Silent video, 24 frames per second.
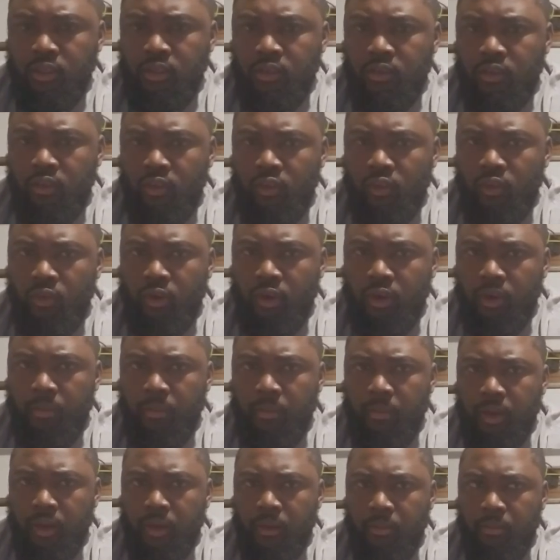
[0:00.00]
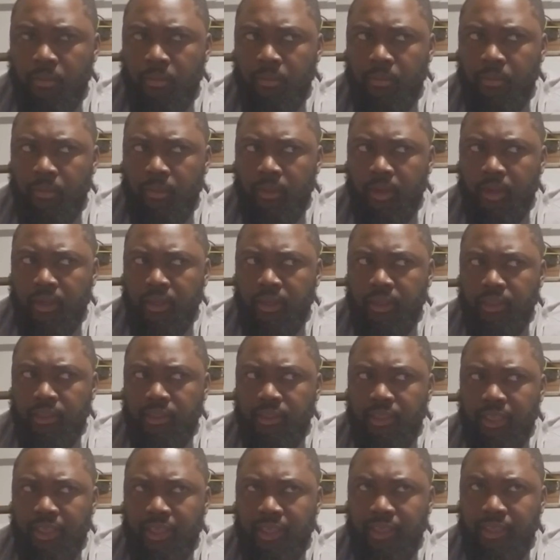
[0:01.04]
I'm the
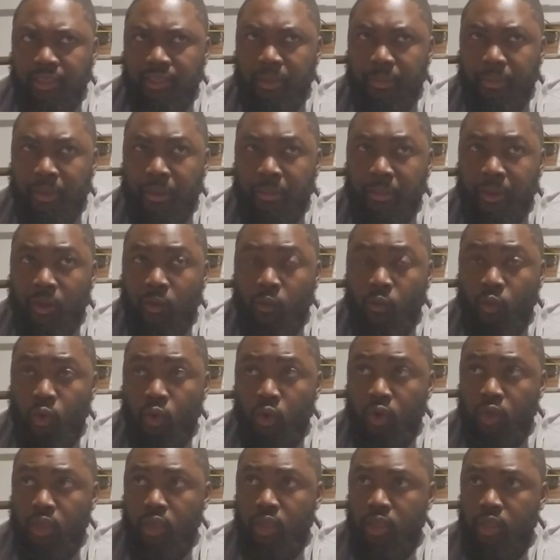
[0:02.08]
setting is I'm at work,